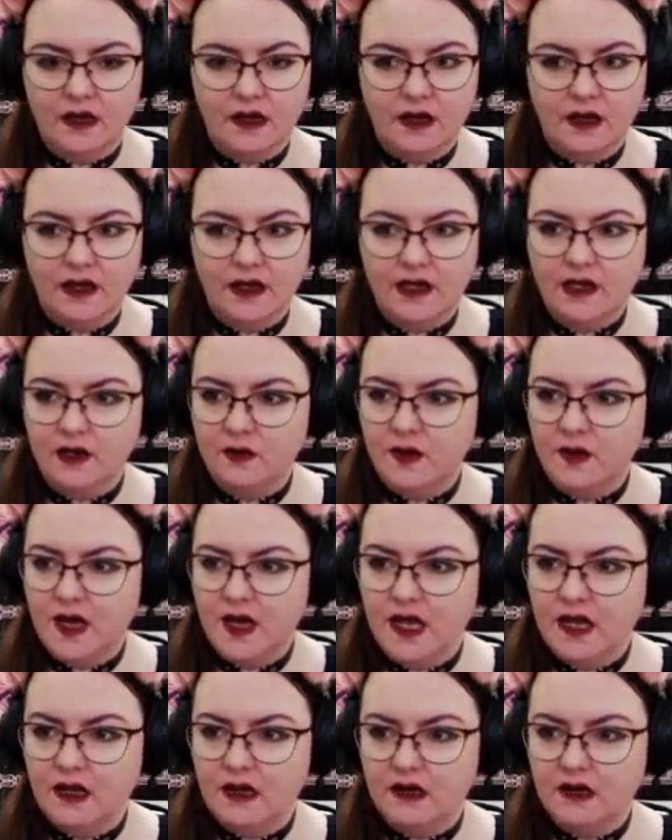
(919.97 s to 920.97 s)
I think it'll
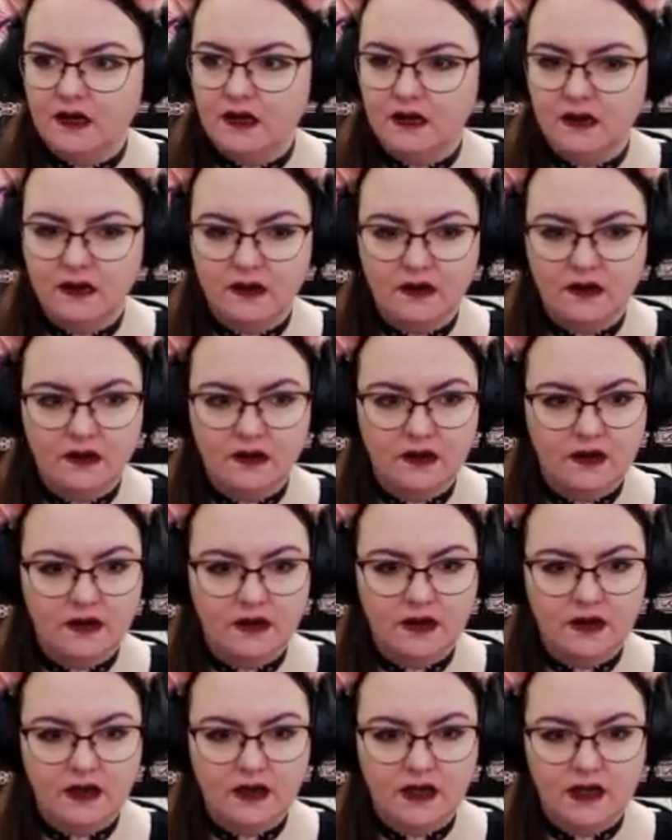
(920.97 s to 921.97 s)
be
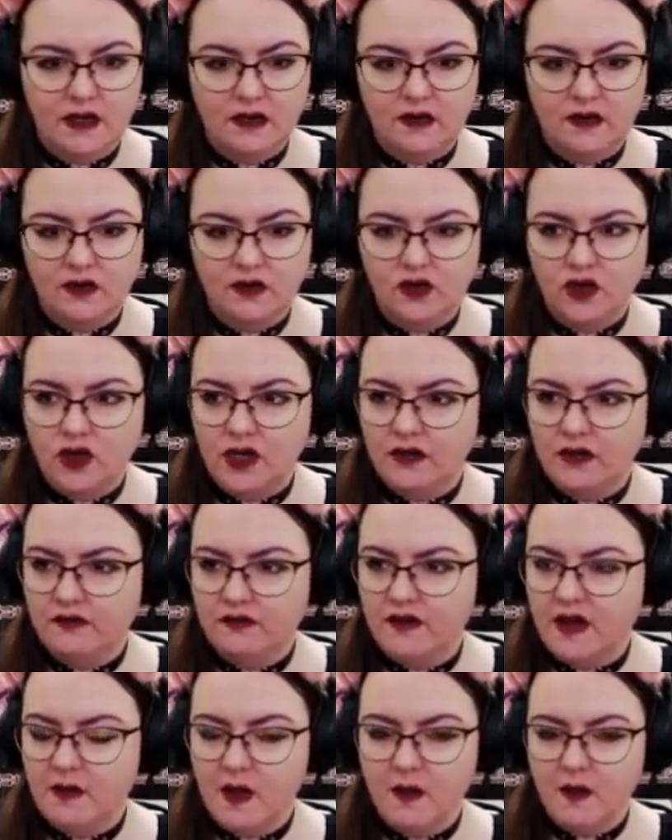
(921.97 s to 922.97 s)
trying to
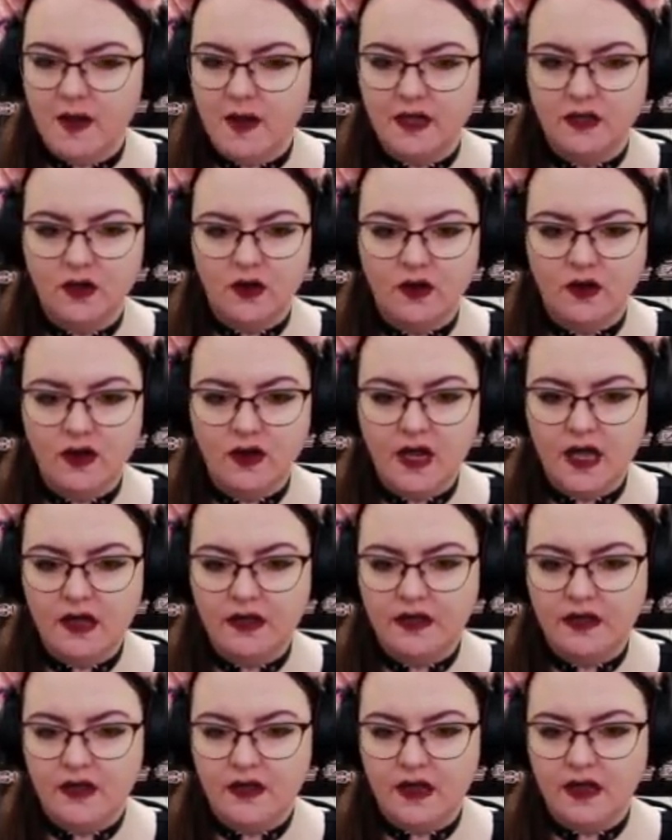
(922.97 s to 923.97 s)
find my way to Oriath,
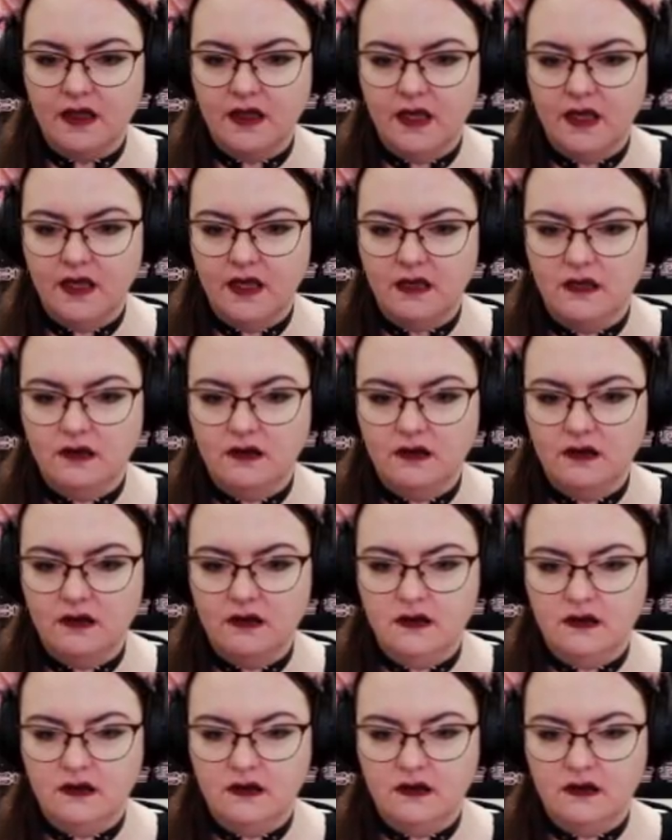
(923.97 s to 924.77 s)
and then